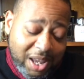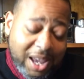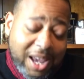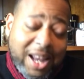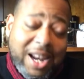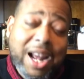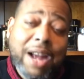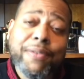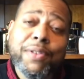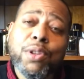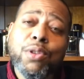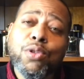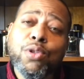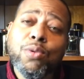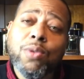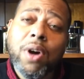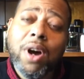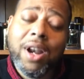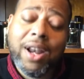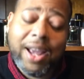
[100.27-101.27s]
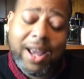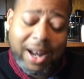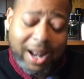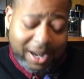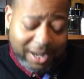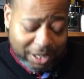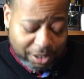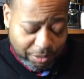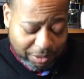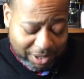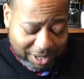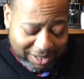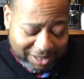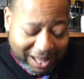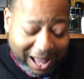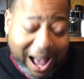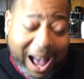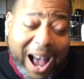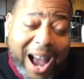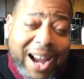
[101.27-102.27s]
And after you do all that, I need you to hit the
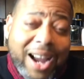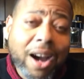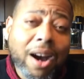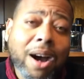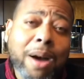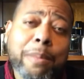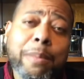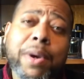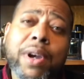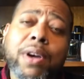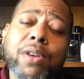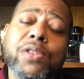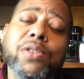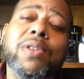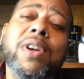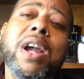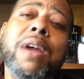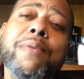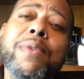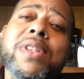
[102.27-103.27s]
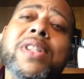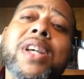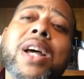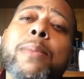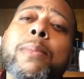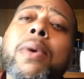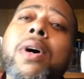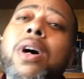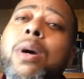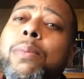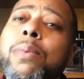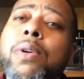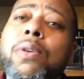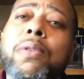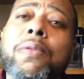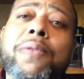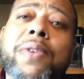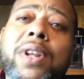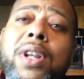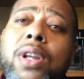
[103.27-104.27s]
icon bell. So every time I upload a
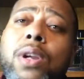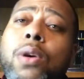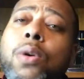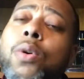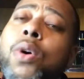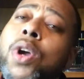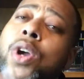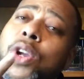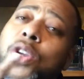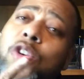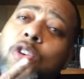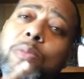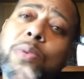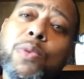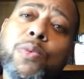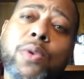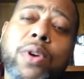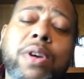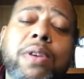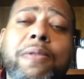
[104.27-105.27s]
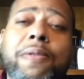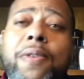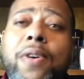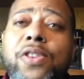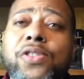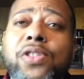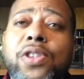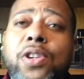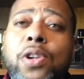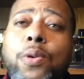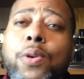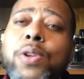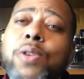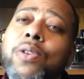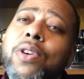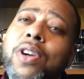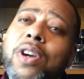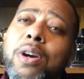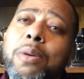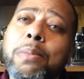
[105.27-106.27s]
video, you'll be one of the first to know and you
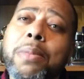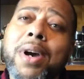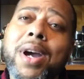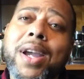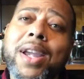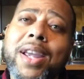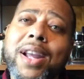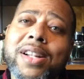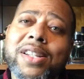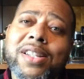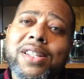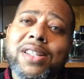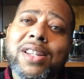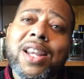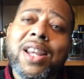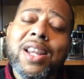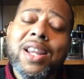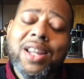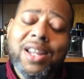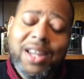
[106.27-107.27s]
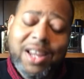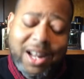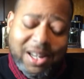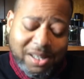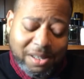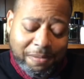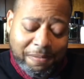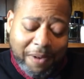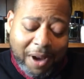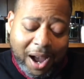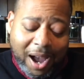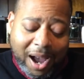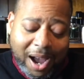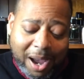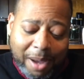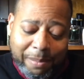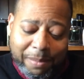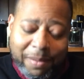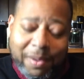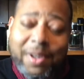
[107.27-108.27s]
can come by and catch, catch the
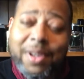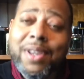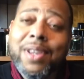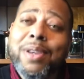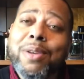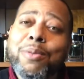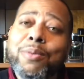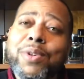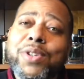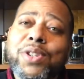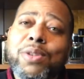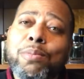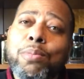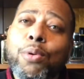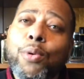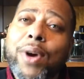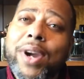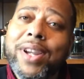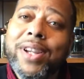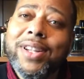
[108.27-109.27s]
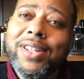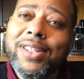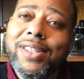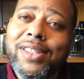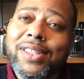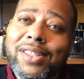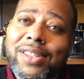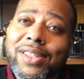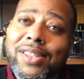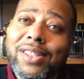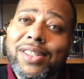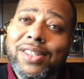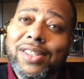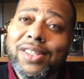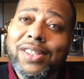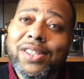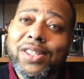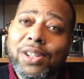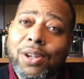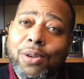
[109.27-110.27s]
vibe with your boy.
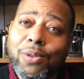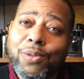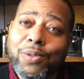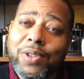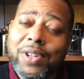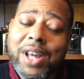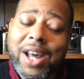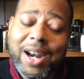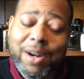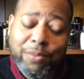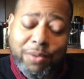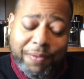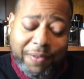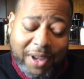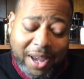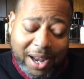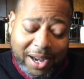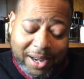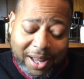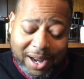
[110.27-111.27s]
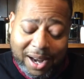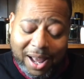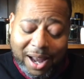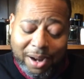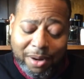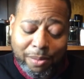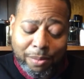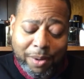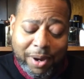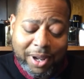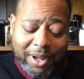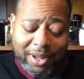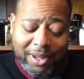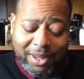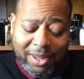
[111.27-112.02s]
So now that we've gotten that out of the way,